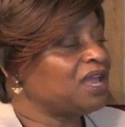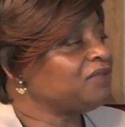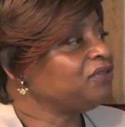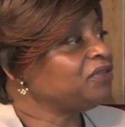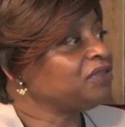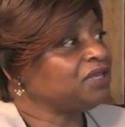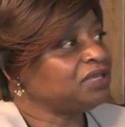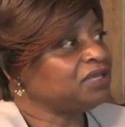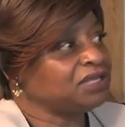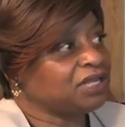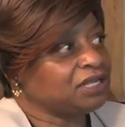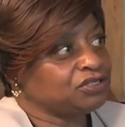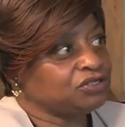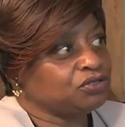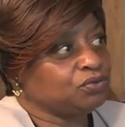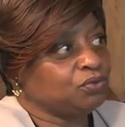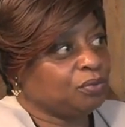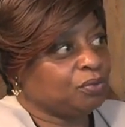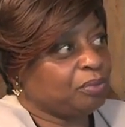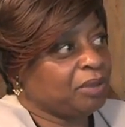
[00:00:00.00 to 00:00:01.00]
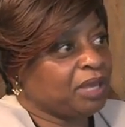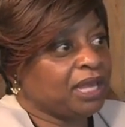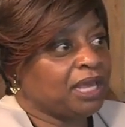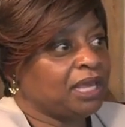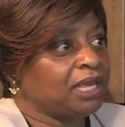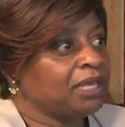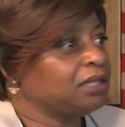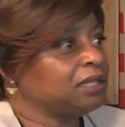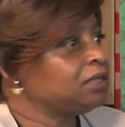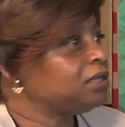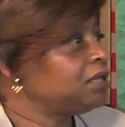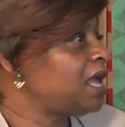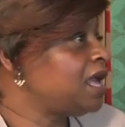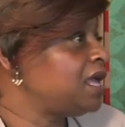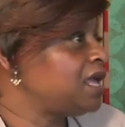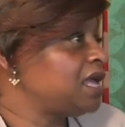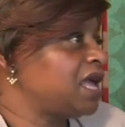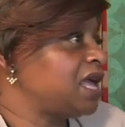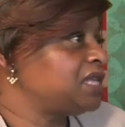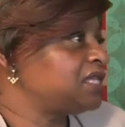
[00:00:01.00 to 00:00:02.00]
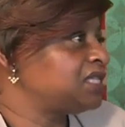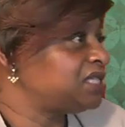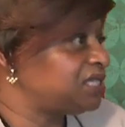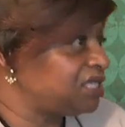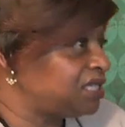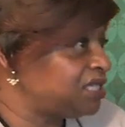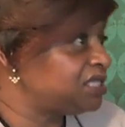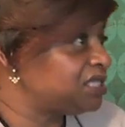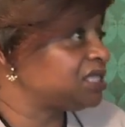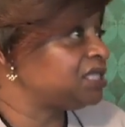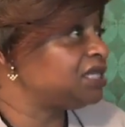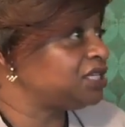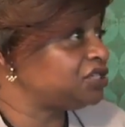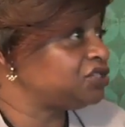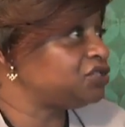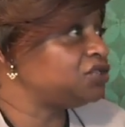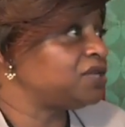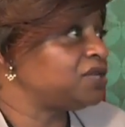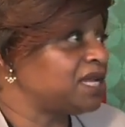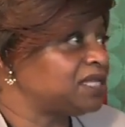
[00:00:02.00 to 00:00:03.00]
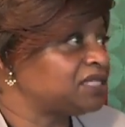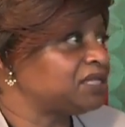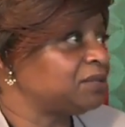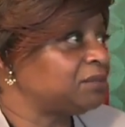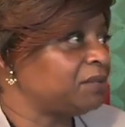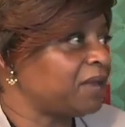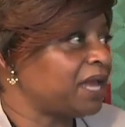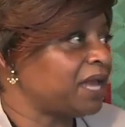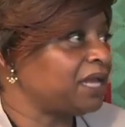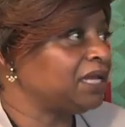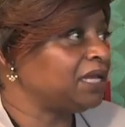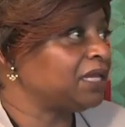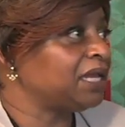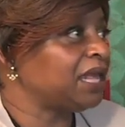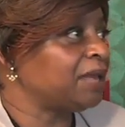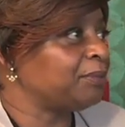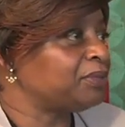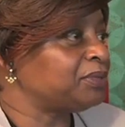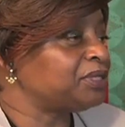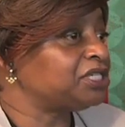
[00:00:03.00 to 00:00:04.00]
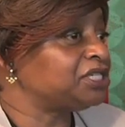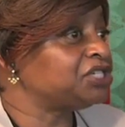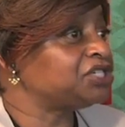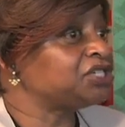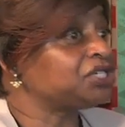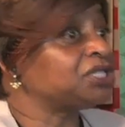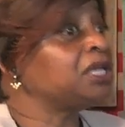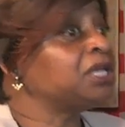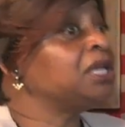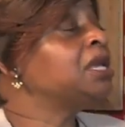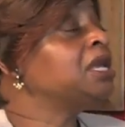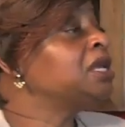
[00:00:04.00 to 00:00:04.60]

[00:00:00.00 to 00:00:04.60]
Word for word: Everything that you were paying has ceased unless you got somebody in that position.